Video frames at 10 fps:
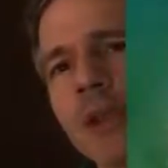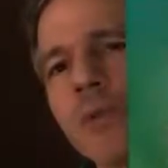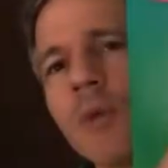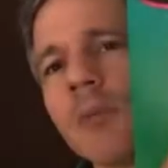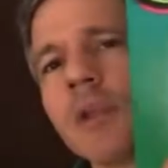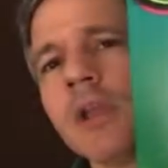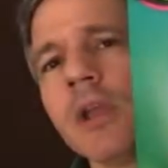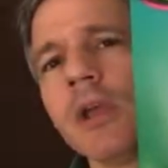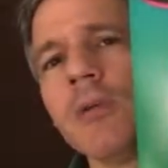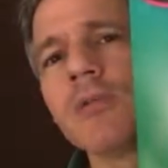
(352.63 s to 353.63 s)
men and women.
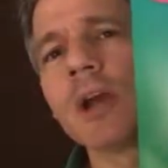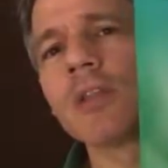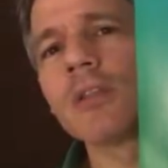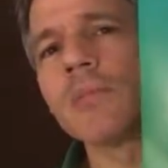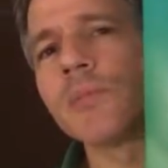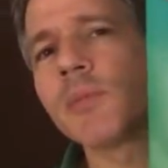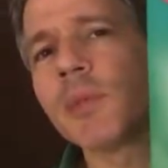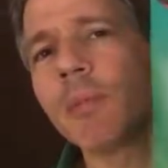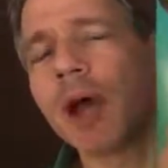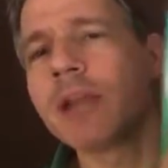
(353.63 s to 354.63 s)
We've got the,
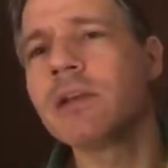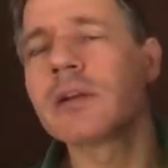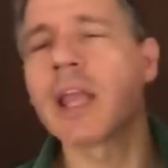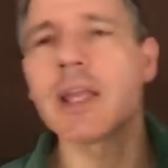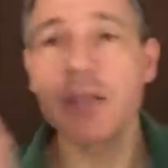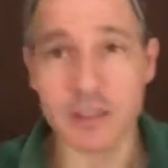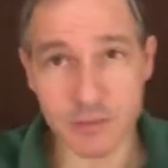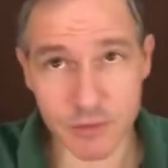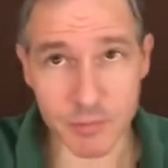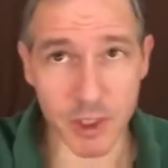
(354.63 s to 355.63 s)
the pineal gland
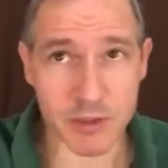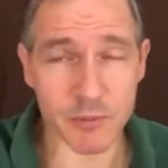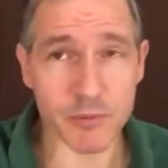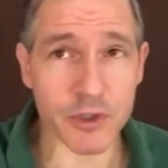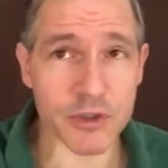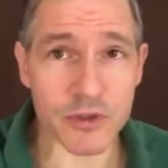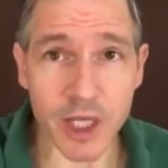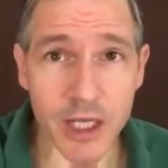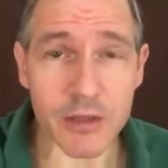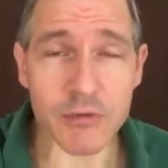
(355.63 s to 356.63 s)
that's responsible for the
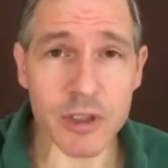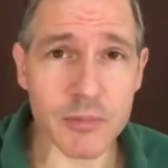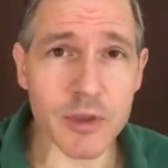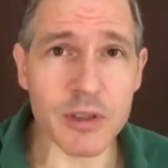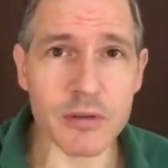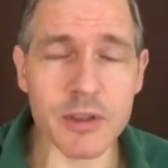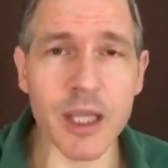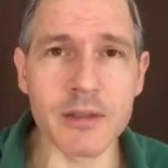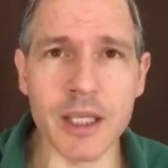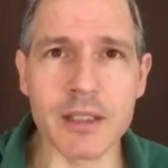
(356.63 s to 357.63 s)
circadian rhythm,
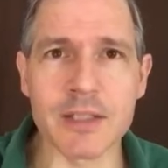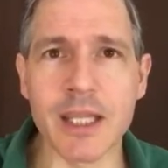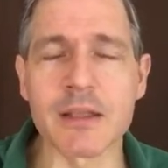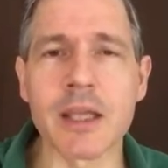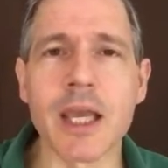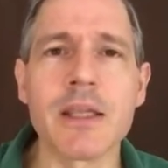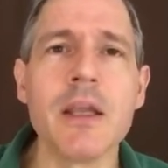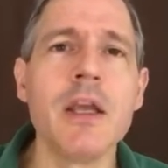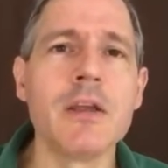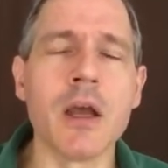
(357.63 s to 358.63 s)
the day and night.
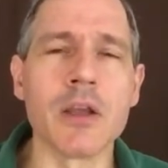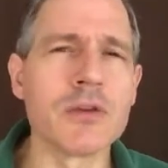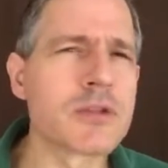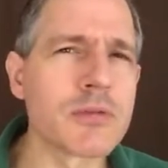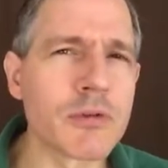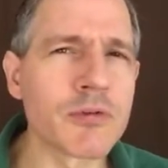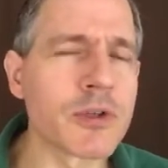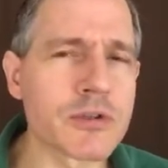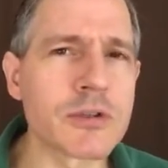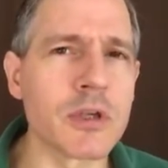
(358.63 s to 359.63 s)
Uh, usually
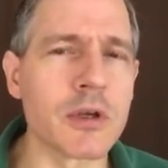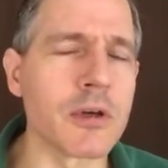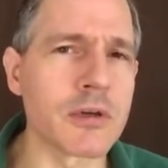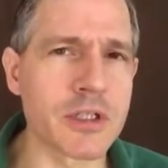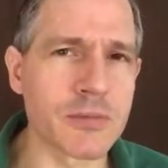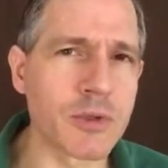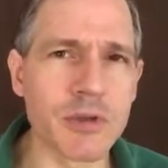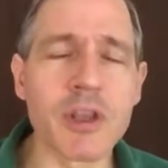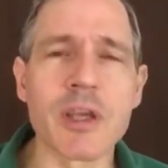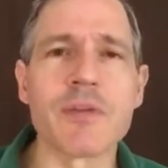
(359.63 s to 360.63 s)
refers, uh, or is we
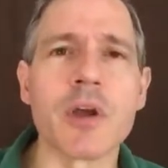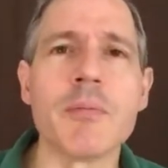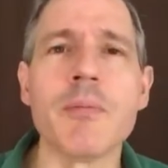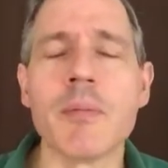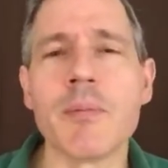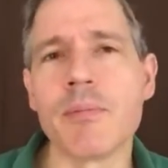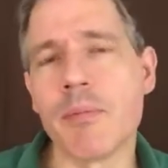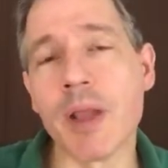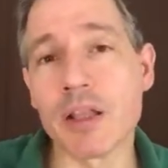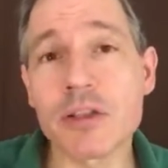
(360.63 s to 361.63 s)
think of the
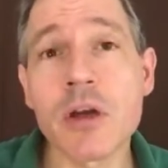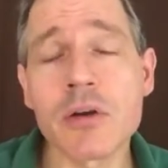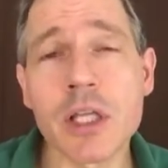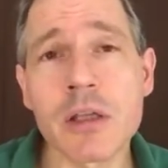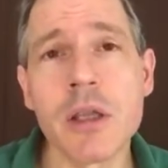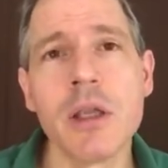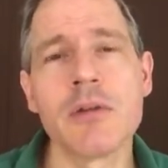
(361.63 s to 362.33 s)
melatonin,